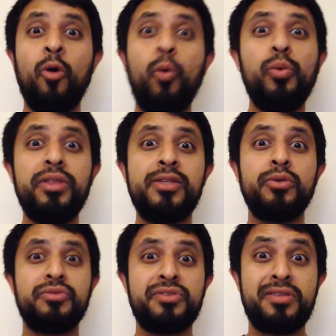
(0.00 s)
All these
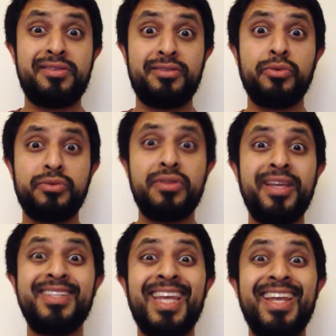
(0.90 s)
sorts of
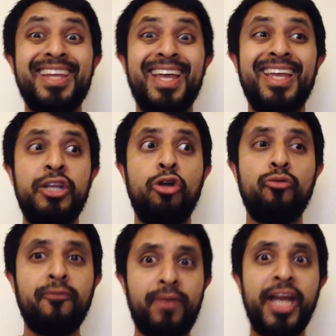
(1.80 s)
things take, you know,
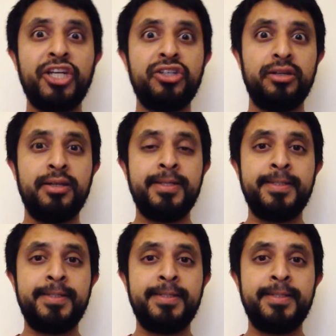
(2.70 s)
reflection.